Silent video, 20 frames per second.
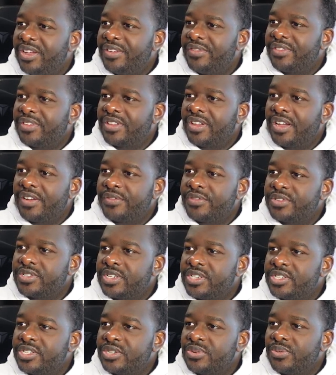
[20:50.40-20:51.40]
have the
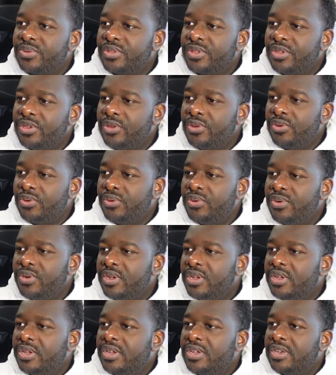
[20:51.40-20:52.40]
conversation with you.
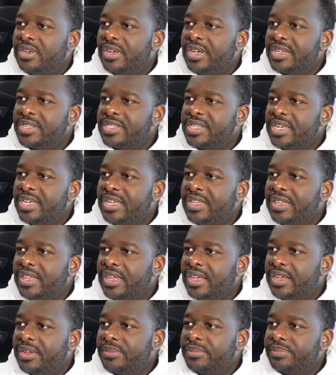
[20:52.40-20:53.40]
Not saying
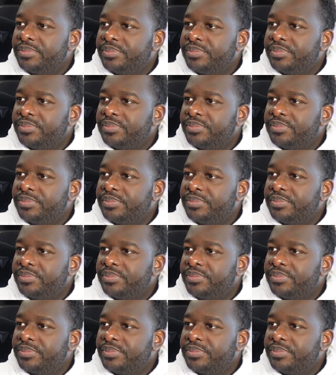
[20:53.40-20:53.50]
that